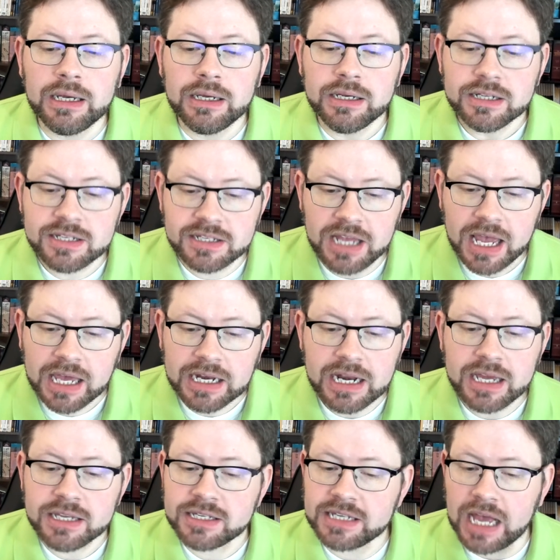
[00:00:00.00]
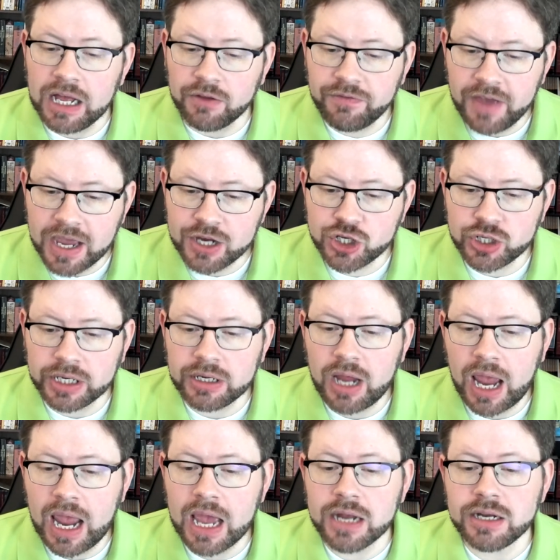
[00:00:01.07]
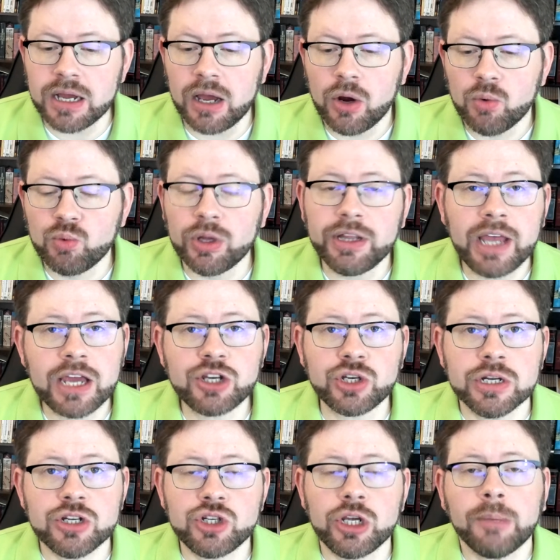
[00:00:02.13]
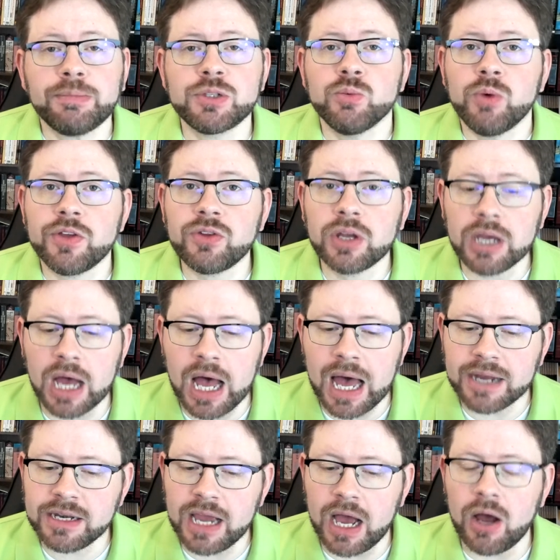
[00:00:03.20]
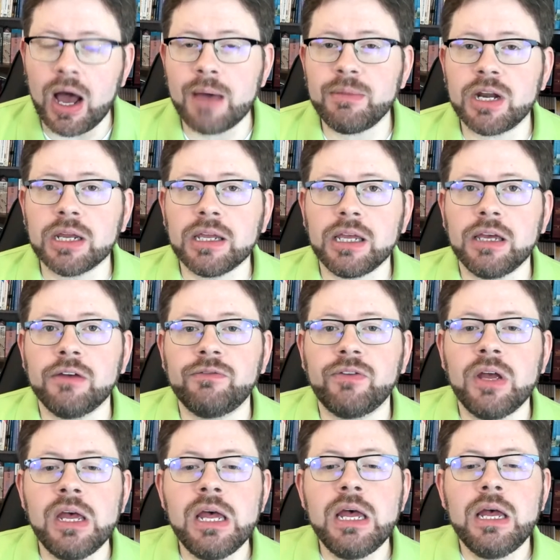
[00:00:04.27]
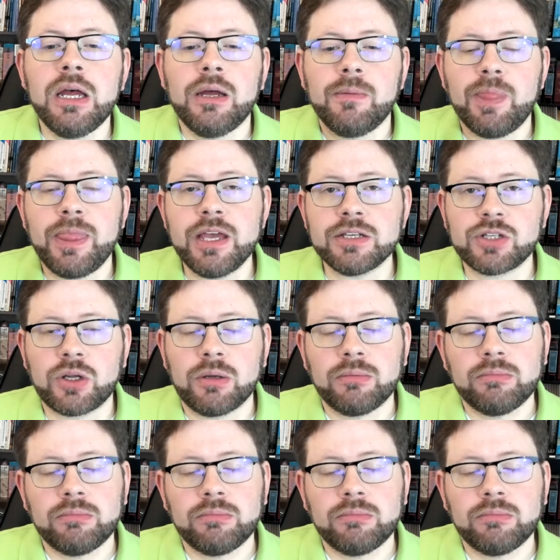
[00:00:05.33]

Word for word: Sin, salvation, and relationships with God. Now, I'm going to give this